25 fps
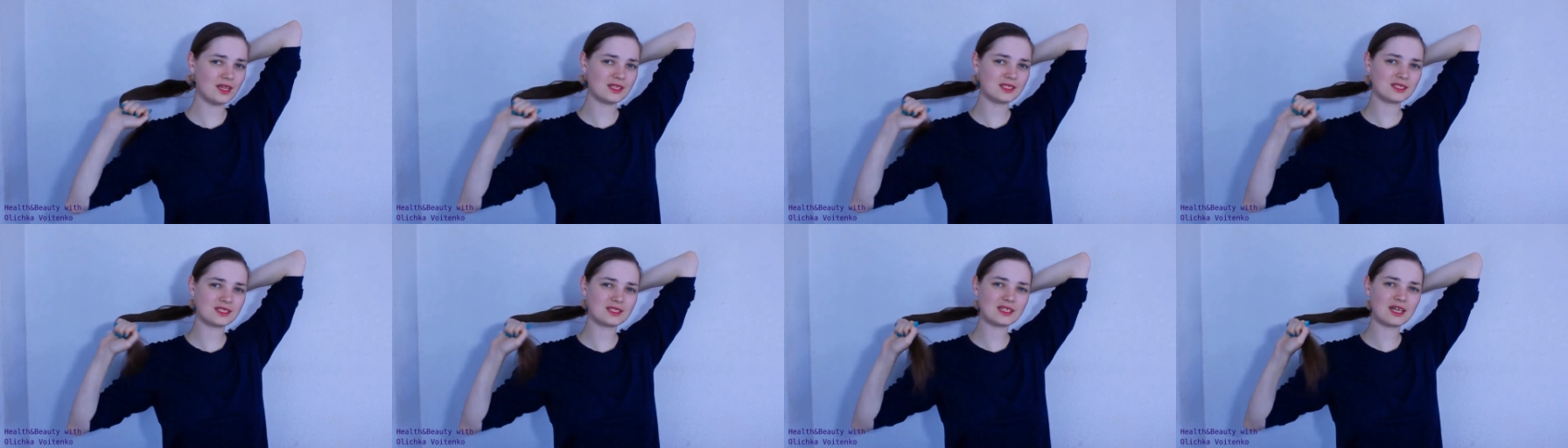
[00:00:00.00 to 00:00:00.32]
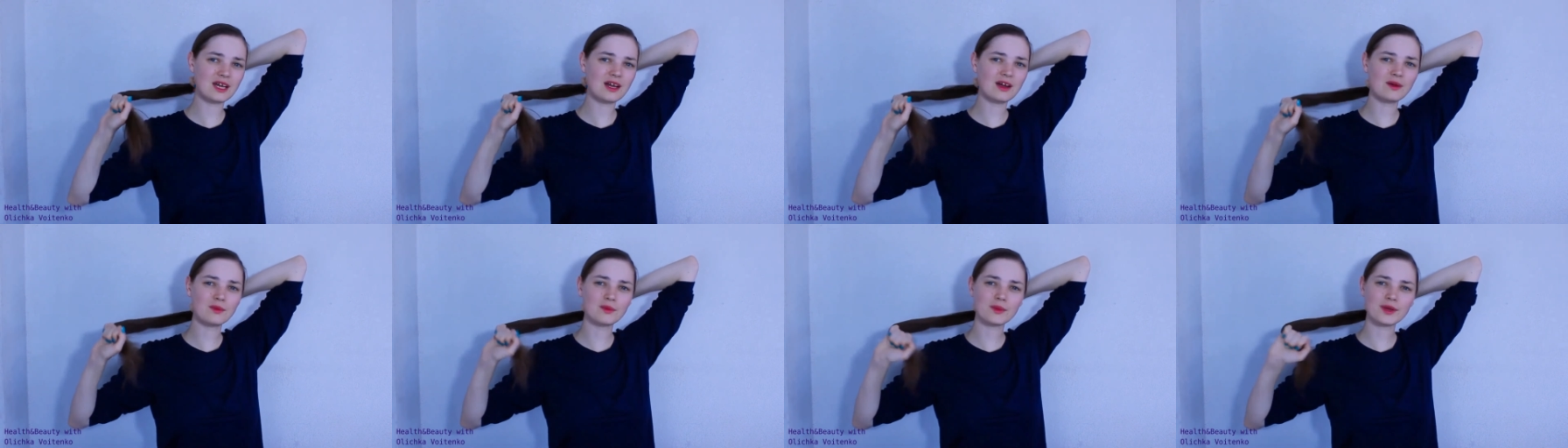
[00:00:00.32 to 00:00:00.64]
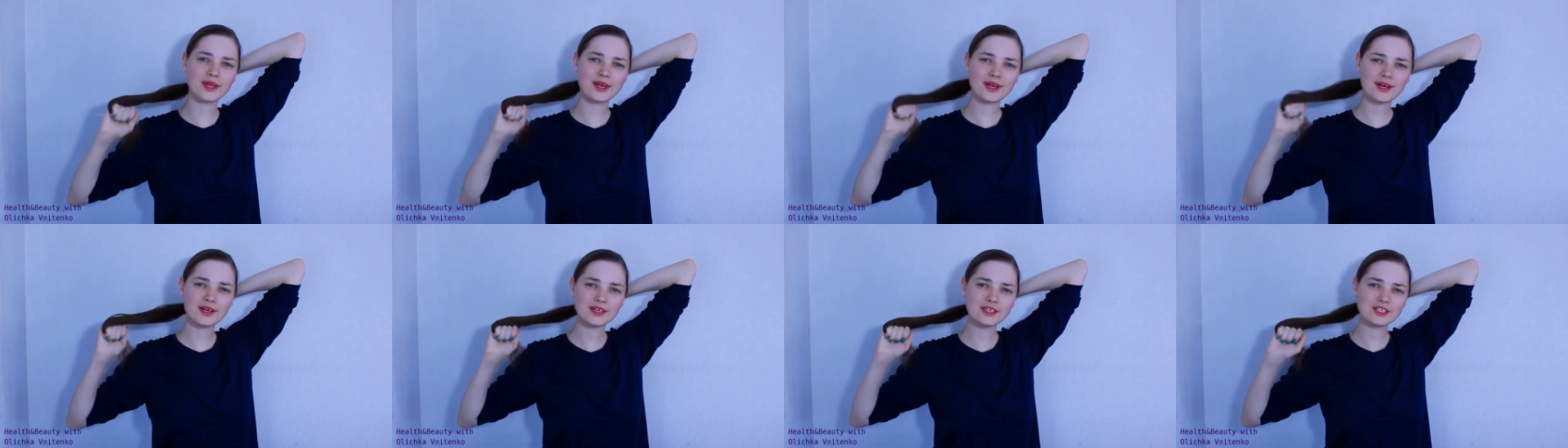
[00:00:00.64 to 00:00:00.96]
some
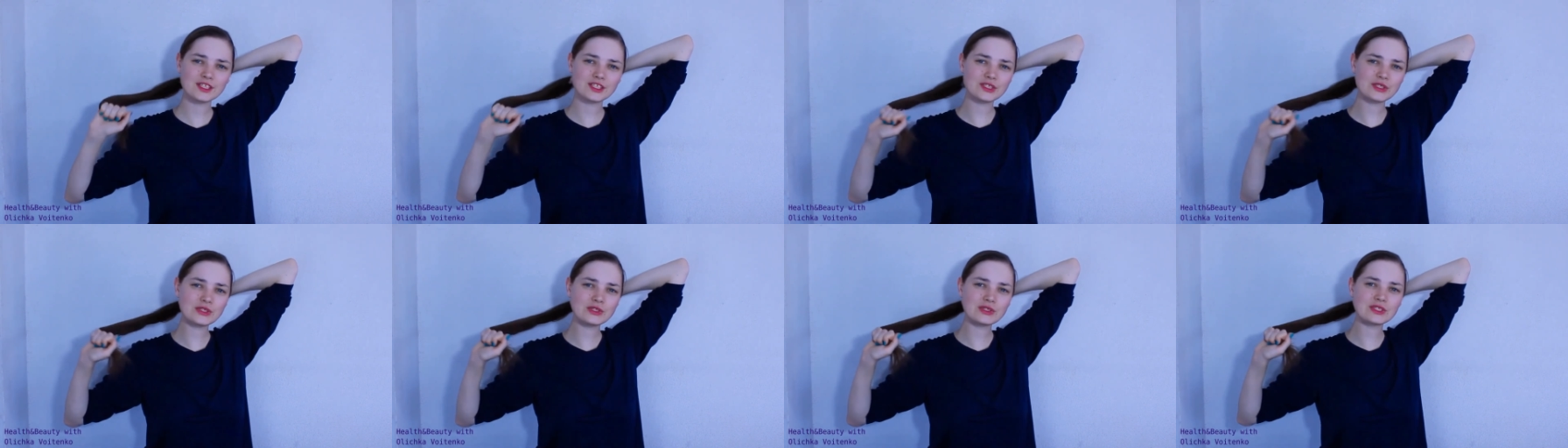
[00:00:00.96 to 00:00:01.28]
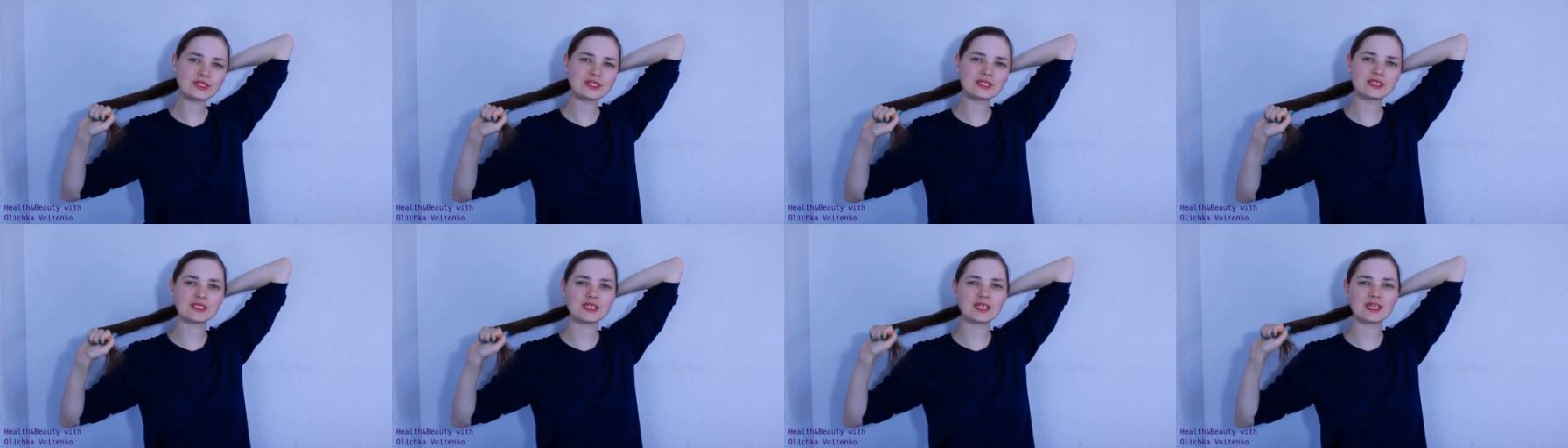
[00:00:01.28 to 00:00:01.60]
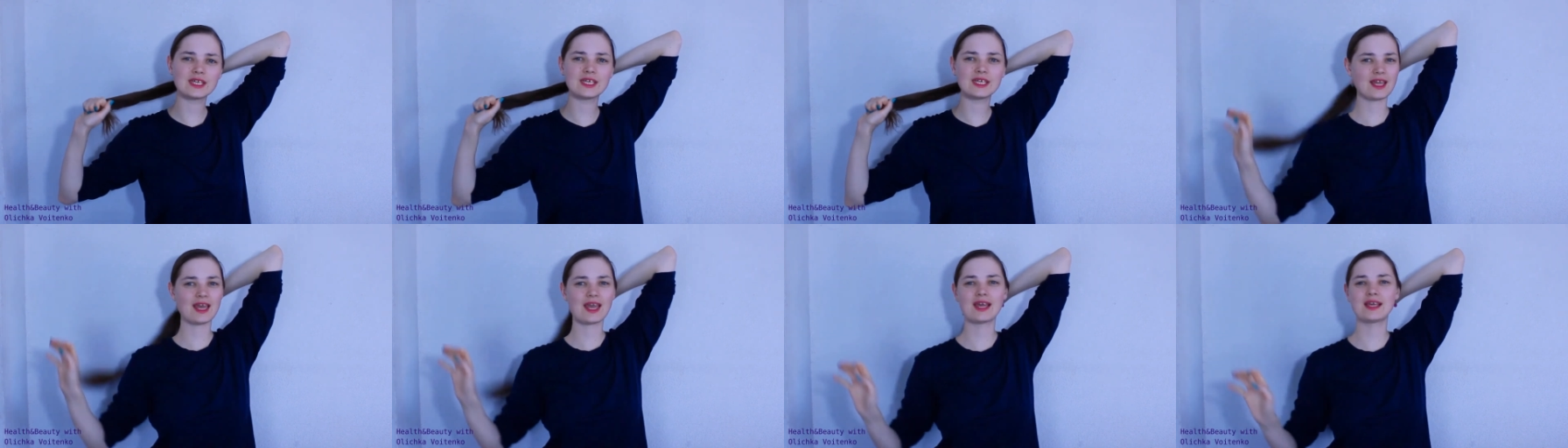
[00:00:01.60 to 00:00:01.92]
hairdos
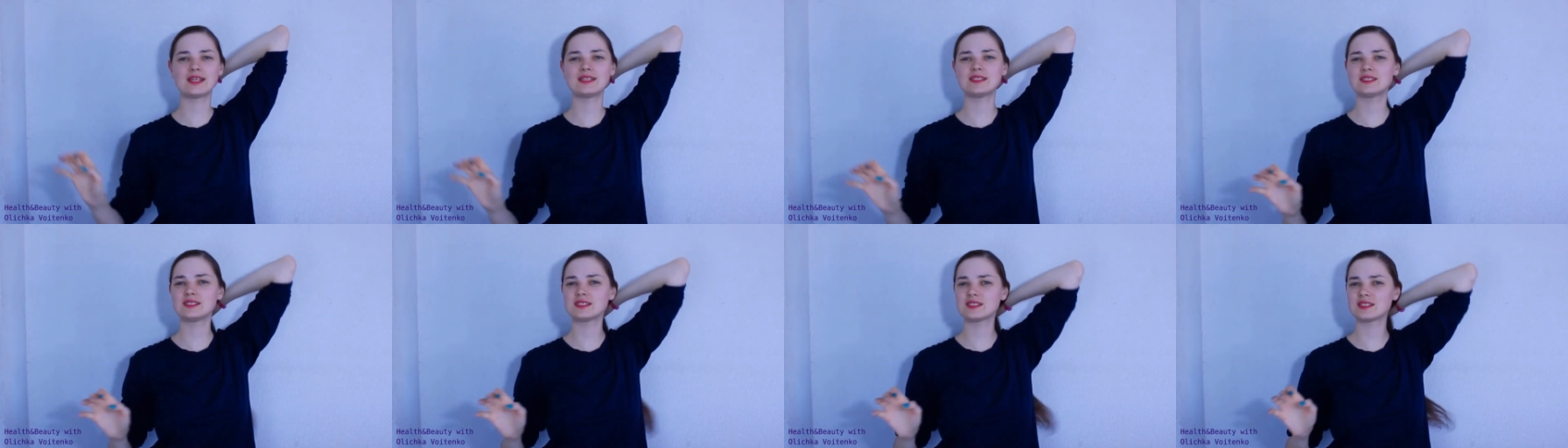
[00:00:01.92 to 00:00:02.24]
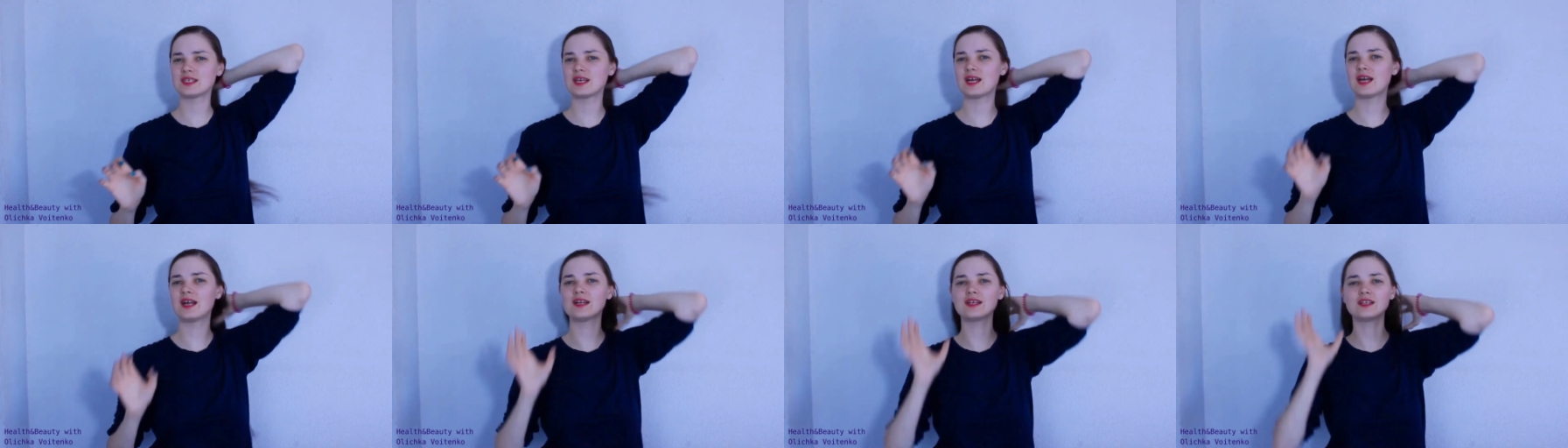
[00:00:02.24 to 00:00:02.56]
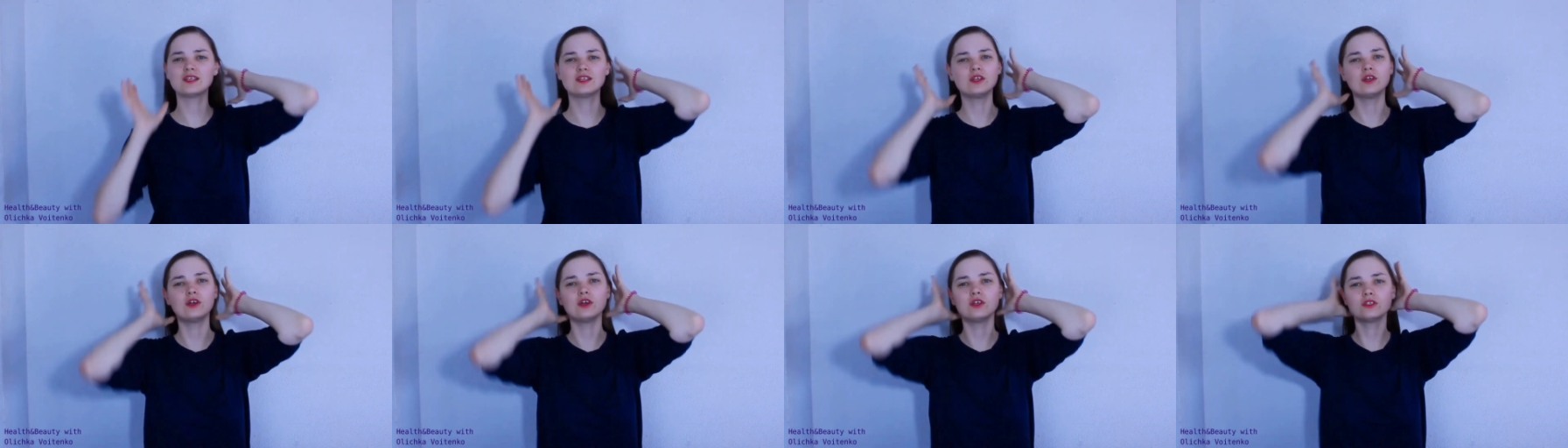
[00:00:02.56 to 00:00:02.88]
that are
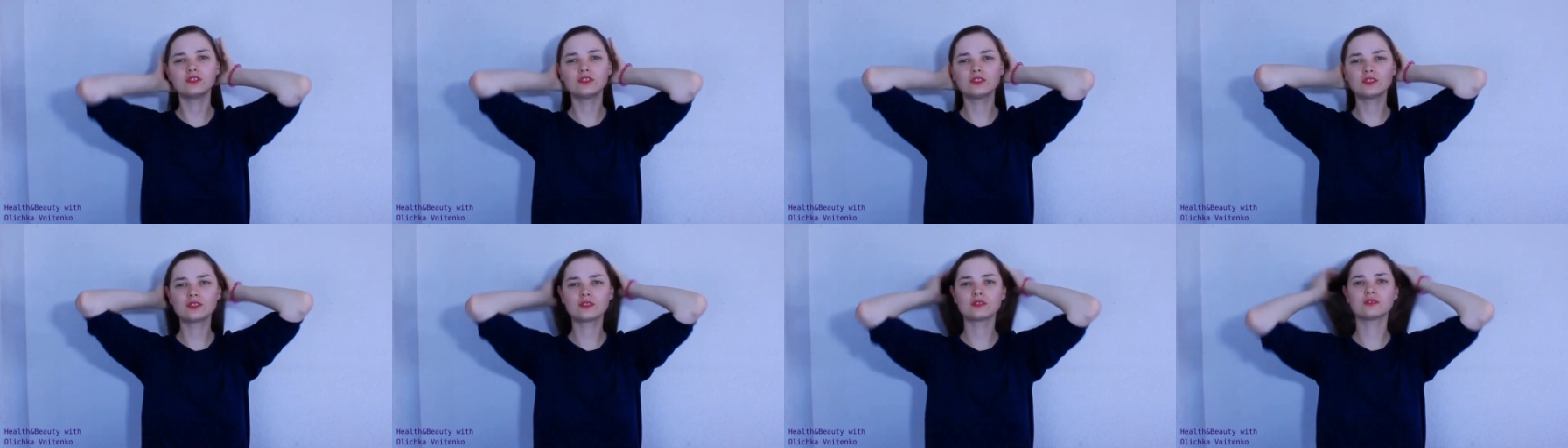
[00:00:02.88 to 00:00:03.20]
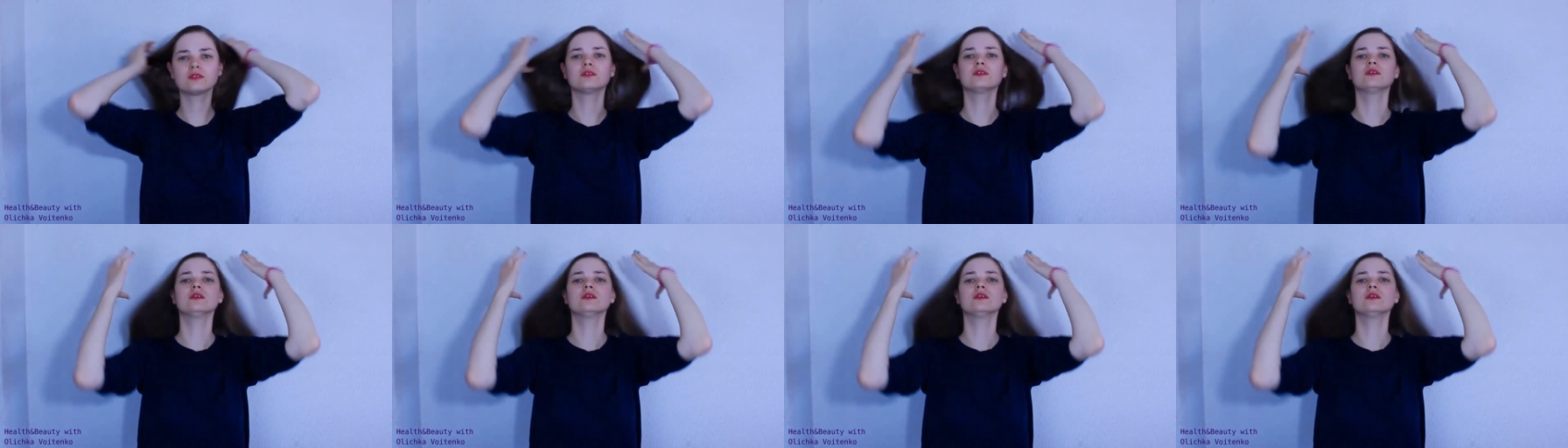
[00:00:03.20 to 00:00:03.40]
not